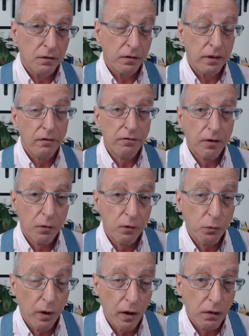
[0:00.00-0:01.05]
They very
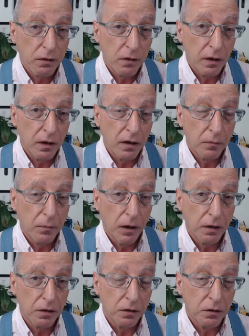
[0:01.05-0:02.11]
rarely get any
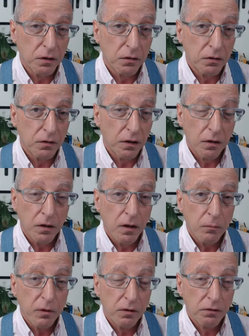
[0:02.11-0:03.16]
money,
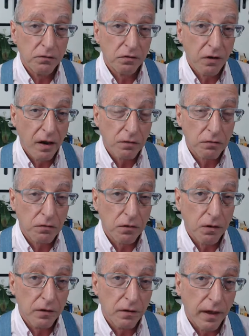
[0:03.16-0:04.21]
because chances
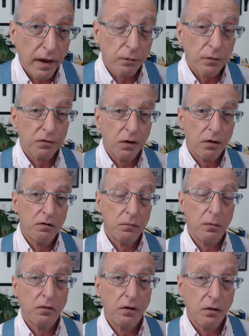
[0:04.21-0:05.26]
are that return has
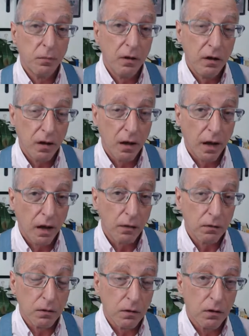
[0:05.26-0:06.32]
been done by an
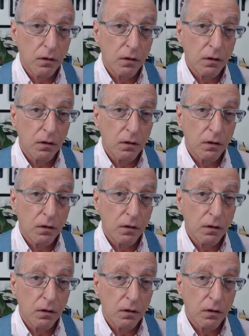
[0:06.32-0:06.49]
accountant.